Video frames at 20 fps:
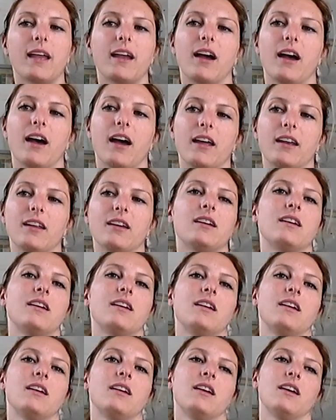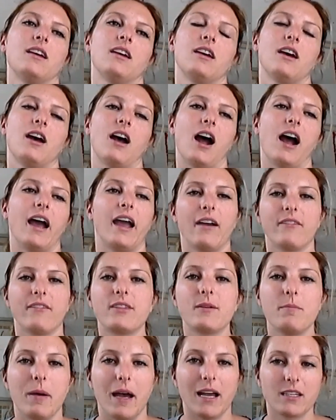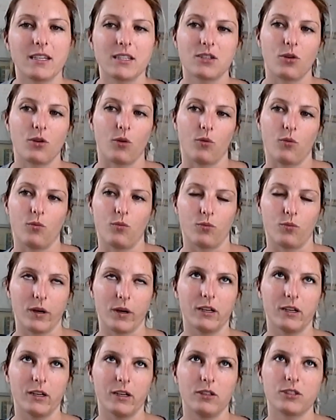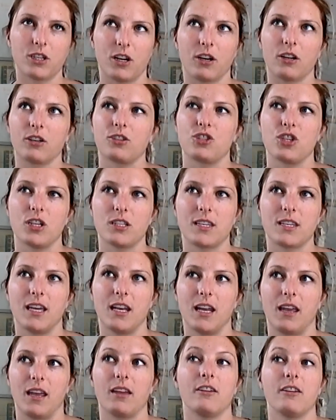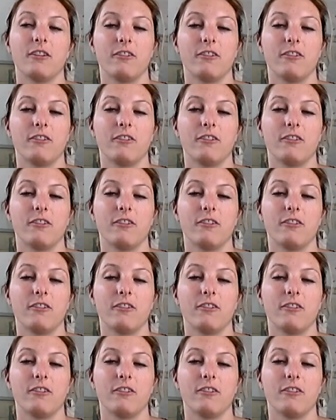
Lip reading: God, I have the best realtor, just kidding,